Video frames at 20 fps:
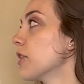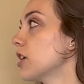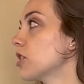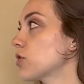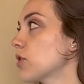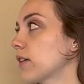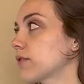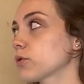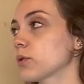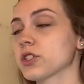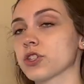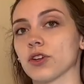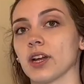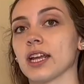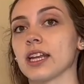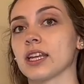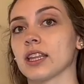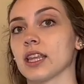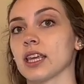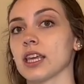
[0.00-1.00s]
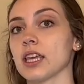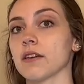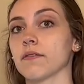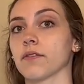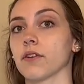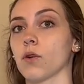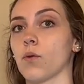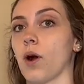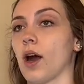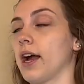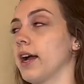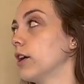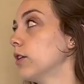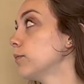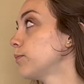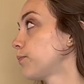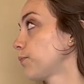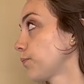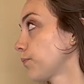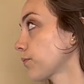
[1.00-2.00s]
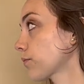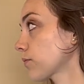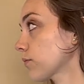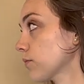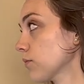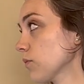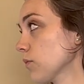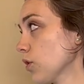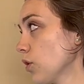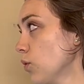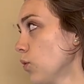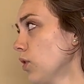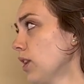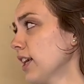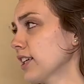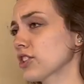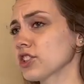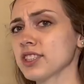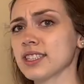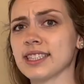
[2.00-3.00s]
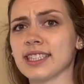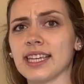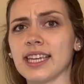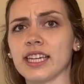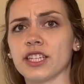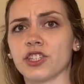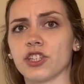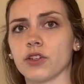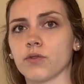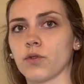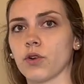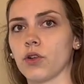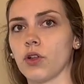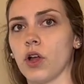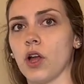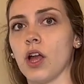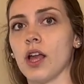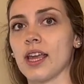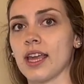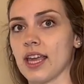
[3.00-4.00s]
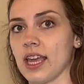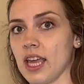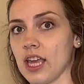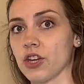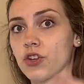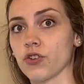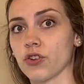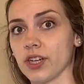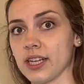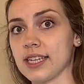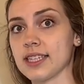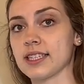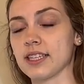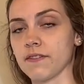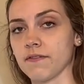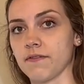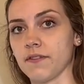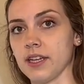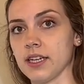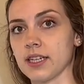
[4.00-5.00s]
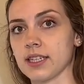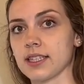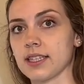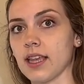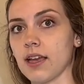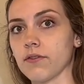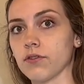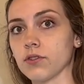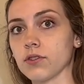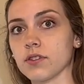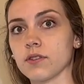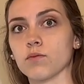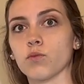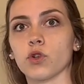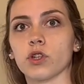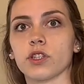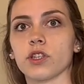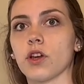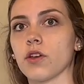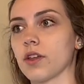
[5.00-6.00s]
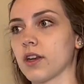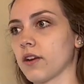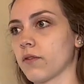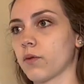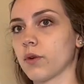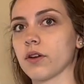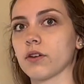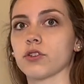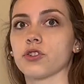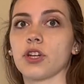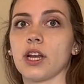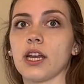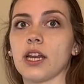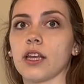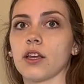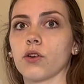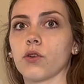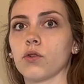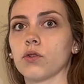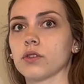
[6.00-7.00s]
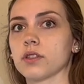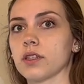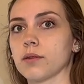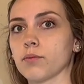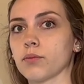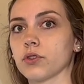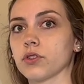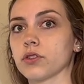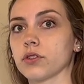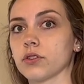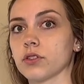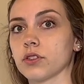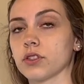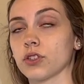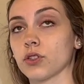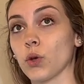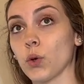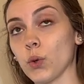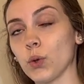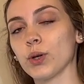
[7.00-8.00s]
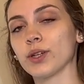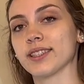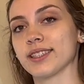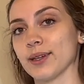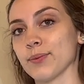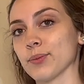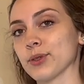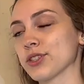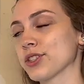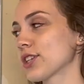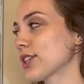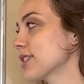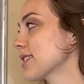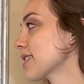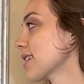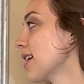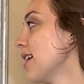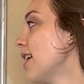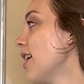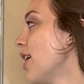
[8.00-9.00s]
And so after we train in the heat for a while, we'll actually see a general increase in fitness levels, more so than if we were training in cool temperatures.